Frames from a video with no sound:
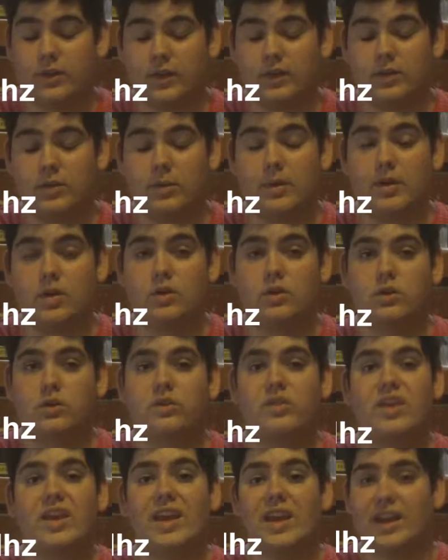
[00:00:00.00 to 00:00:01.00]
thing to be
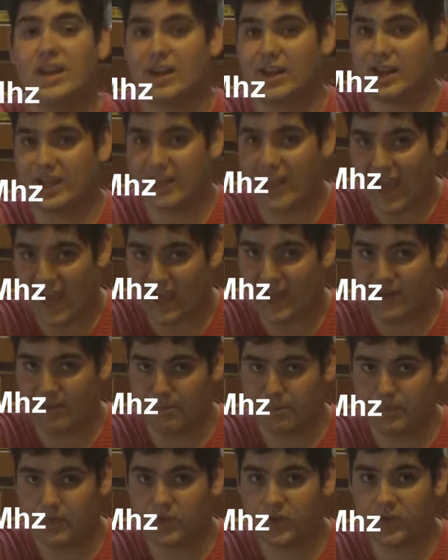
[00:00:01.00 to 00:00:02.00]
used in
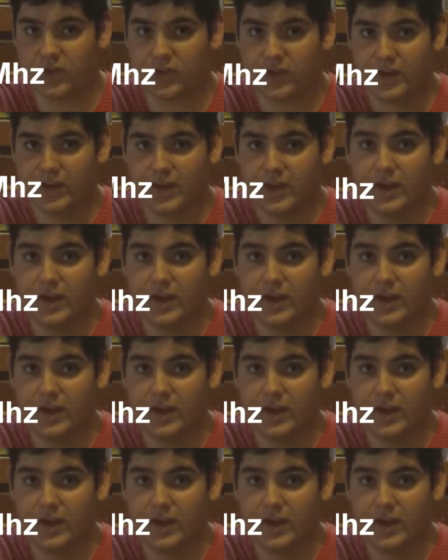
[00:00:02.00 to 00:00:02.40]
games.